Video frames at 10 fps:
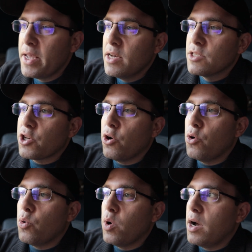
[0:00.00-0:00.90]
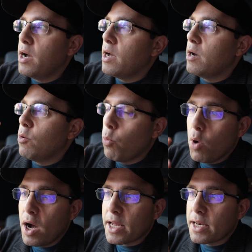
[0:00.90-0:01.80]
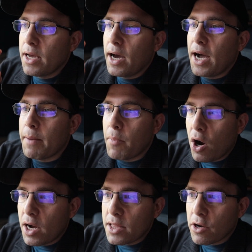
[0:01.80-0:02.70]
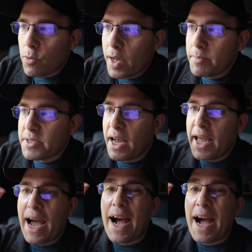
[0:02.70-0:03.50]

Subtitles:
So one, I'm on their website.